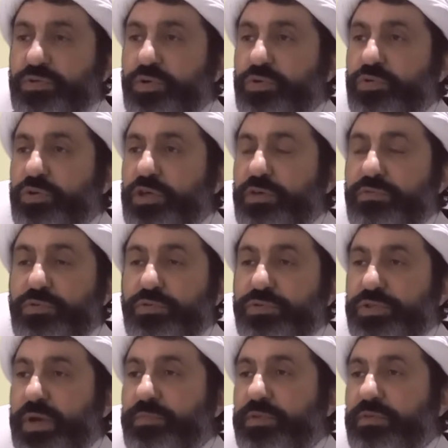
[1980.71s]
is going to give you
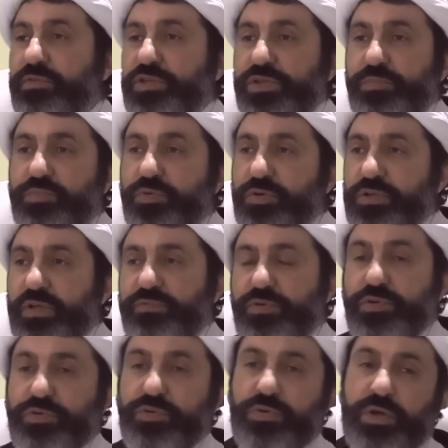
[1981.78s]
something which is important
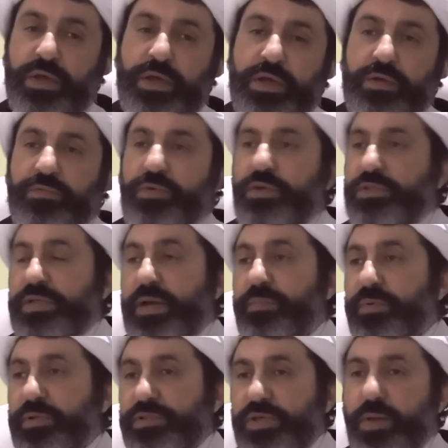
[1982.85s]
for you, for
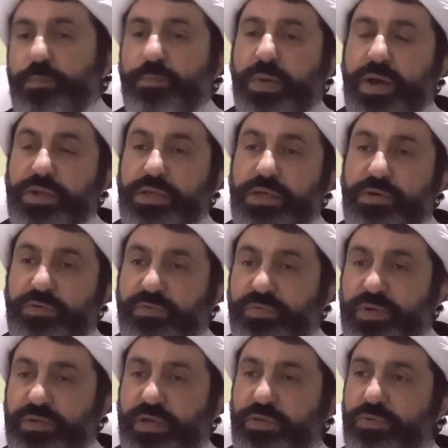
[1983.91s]
example, some money or
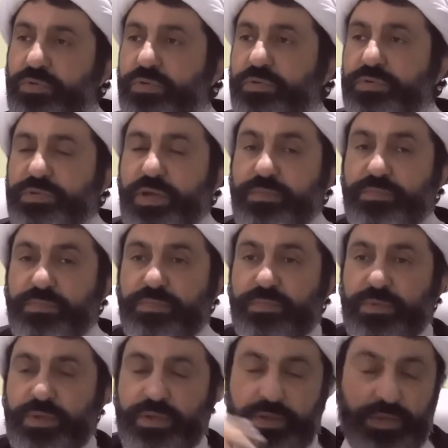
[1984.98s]
what I don't know, some
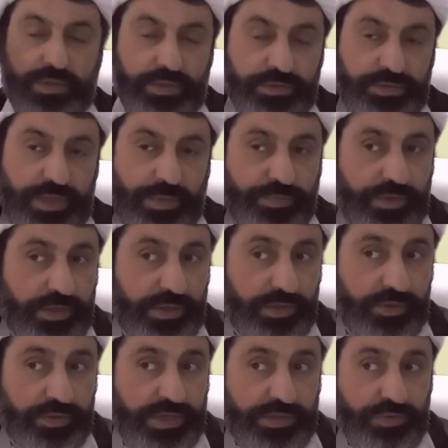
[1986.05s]
something you
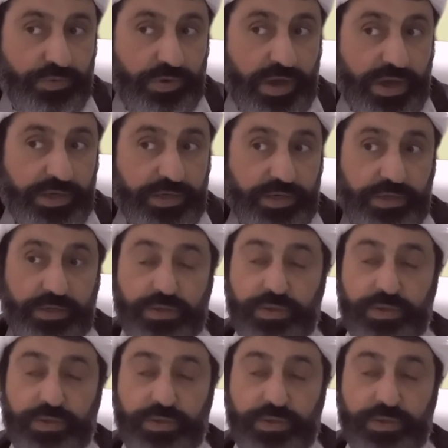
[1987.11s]
know that you like.